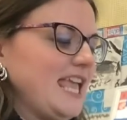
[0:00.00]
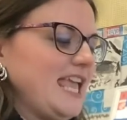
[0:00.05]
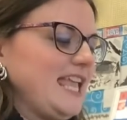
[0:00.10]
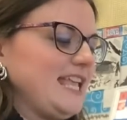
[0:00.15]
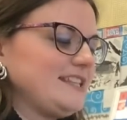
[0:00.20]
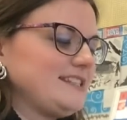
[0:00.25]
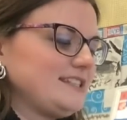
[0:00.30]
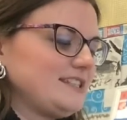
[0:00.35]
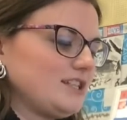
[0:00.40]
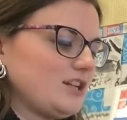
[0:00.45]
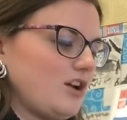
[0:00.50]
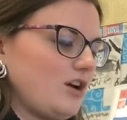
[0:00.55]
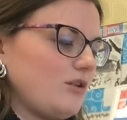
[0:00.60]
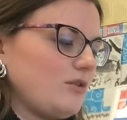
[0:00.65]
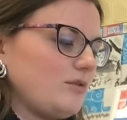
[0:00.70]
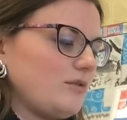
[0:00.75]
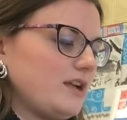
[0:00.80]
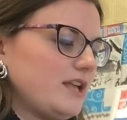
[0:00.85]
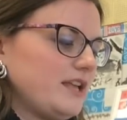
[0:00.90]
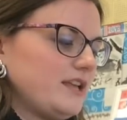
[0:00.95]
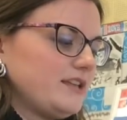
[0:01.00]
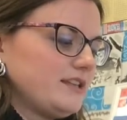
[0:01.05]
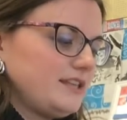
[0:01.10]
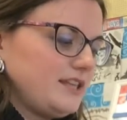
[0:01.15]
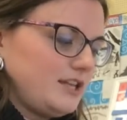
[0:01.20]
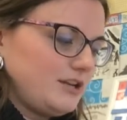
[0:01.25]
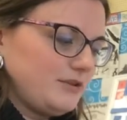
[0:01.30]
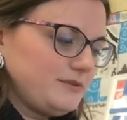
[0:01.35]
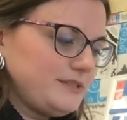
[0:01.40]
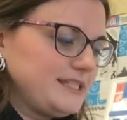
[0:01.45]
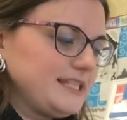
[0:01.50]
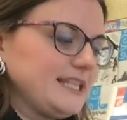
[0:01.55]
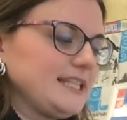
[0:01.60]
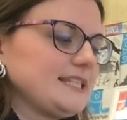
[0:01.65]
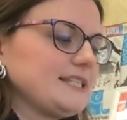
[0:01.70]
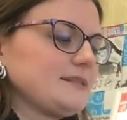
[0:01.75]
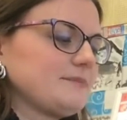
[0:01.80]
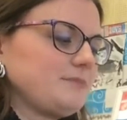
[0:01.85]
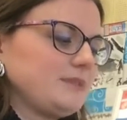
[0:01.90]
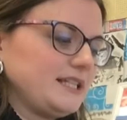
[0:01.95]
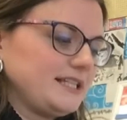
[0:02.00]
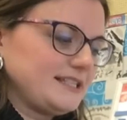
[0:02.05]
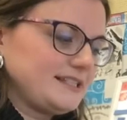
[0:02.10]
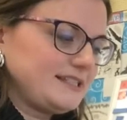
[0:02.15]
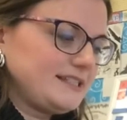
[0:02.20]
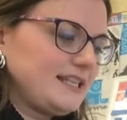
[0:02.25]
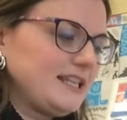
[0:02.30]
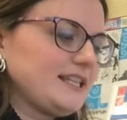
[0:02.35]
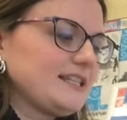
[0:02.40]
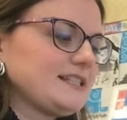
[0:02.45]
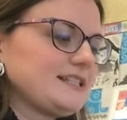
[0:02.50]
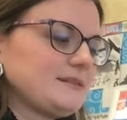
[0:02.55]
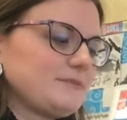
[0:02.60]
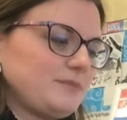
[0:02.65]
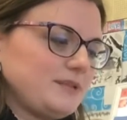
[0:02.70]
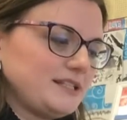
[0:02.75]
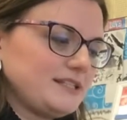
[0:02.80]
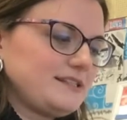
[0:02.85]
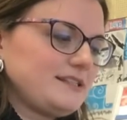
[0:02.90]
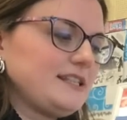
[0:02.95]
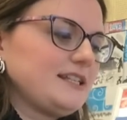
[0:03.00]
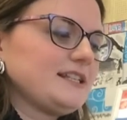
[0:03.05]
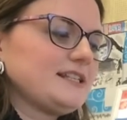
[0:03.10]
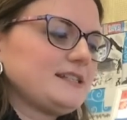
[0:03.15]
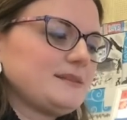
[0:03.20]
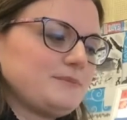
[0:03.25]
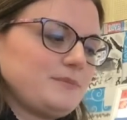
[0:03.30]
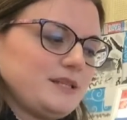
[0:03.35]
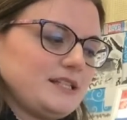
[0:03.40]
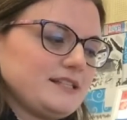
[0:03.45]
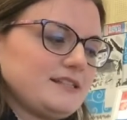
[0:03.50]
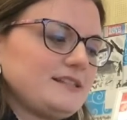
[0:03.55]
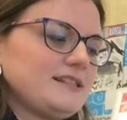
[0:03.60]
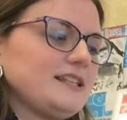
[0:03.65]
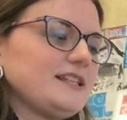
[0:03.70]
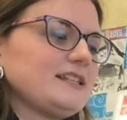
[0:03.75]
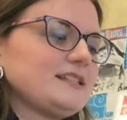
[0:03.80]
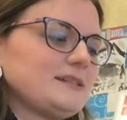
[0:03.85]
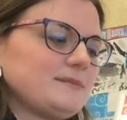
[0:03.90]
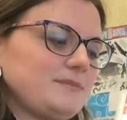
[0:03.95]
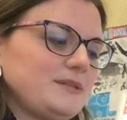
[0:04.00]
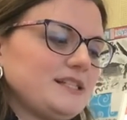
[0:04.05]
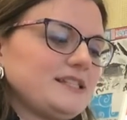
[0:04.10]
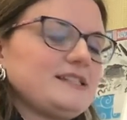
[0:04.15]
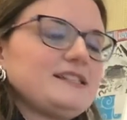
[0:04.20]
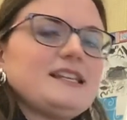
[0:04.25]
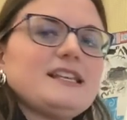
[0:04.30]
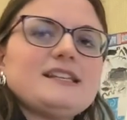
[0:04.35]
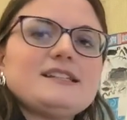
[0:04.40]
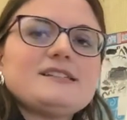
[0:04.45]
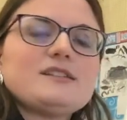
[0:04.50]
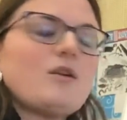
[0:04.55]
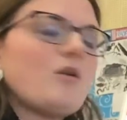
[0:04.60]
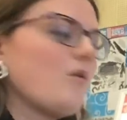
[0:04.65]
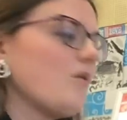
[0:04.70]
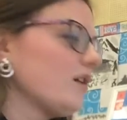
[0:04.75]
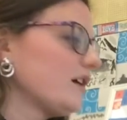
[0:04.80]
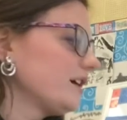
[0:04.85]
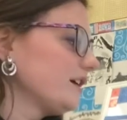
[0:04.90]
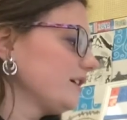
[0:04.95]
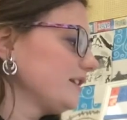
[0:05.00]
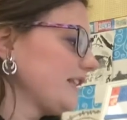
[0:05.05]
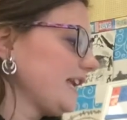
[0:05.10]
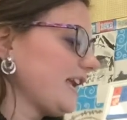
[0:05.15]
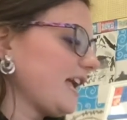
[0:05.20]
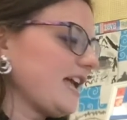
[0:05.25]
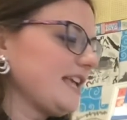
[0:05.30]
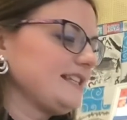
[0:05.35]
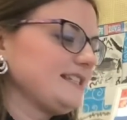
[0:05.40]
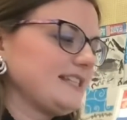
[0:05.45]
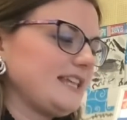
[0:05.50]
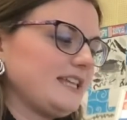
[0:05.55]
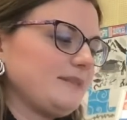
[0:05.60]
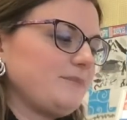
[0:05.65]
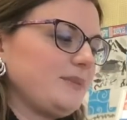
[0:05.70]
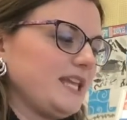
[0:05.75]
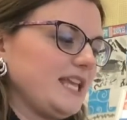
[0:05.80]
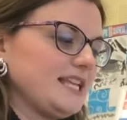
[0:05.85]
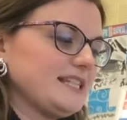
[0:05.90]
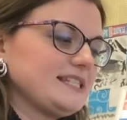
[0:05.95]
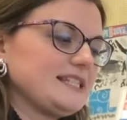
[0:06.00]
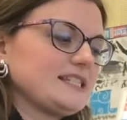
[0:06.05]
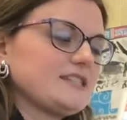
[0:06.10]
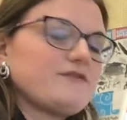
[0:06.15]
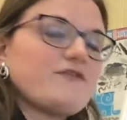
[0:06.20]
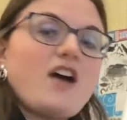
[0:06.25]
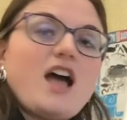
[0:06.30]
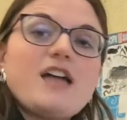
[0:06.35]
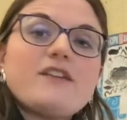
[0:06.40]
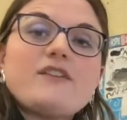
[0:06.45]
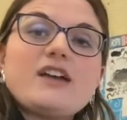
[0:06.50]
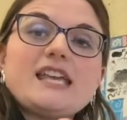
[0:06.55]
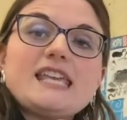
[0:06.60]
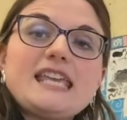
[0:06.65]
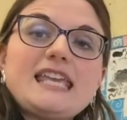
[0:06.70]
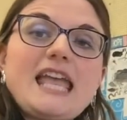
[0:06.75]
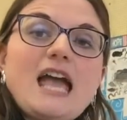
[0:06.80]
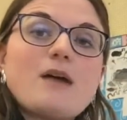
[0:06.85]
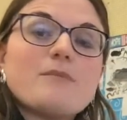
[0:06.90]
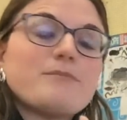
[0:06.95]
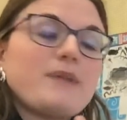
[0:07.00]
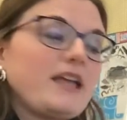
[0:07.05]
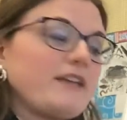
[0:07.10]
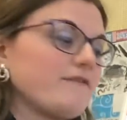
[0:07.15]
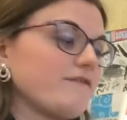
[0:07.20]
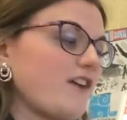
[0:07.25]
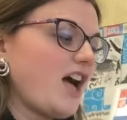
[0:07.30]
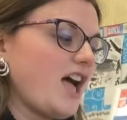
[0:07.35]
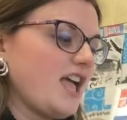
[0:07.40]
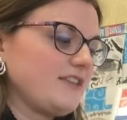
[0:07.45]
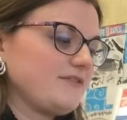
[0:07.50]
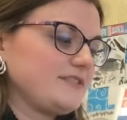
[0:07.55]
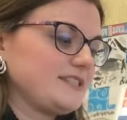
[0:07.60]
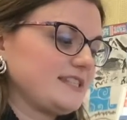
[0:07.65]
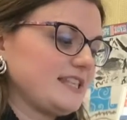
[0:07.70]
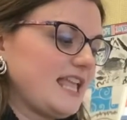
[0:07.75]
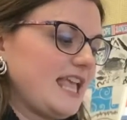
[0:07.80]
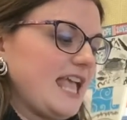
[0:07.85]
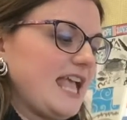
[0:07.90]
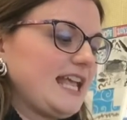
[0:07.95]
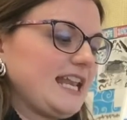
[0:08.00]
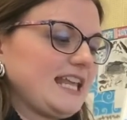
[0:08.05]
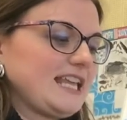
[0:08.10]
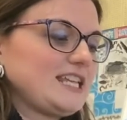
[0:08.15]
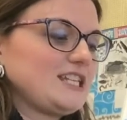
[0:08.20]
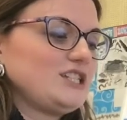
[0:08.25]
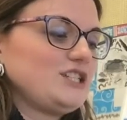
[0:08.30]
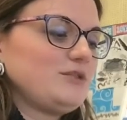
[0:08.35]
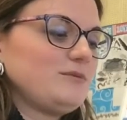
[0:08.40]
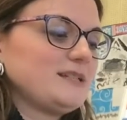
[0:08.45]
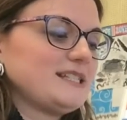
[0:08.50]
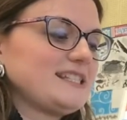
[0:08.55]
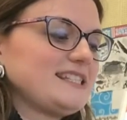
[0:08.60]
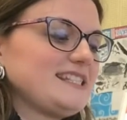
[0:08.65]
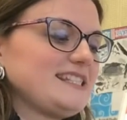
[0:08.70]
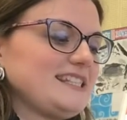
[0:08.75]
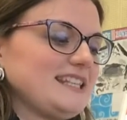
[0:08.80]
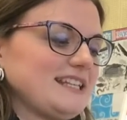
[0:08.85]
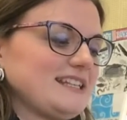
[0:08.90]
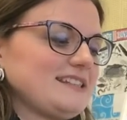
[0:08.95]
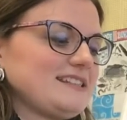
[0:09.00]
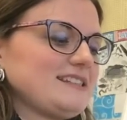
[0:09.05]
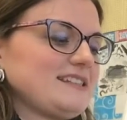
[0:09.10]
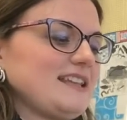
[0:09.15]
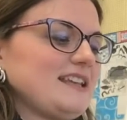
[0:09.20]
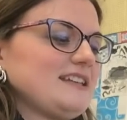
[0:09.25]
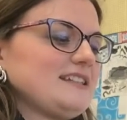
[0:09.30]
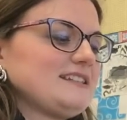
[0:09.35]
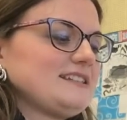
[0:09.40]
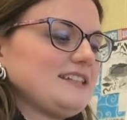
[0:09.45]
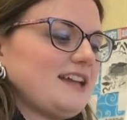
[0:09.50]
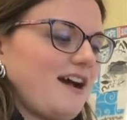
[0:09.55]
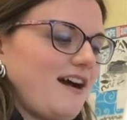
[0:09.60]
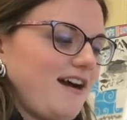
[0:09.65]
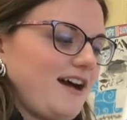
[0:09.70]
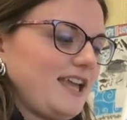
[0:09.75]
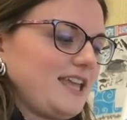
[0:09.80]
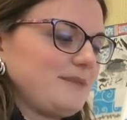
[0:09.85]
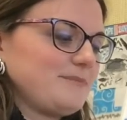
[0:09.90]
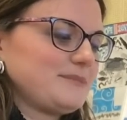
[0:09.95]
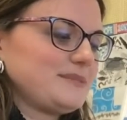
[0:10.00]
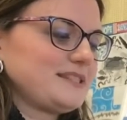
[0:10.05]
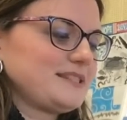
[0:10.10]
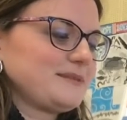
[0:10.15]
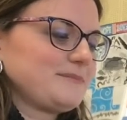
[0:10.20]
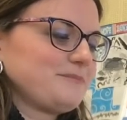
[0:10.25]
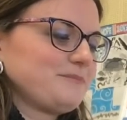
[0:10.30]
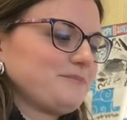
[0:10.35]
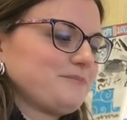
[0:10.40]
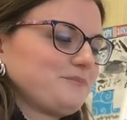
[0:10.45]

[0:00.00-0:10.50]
Is to go, you know, 6 plus 6 plus 6 plus 6 plus 6. Or, like I said, because it's 5, I can count by 5s. And I can do it 6 times.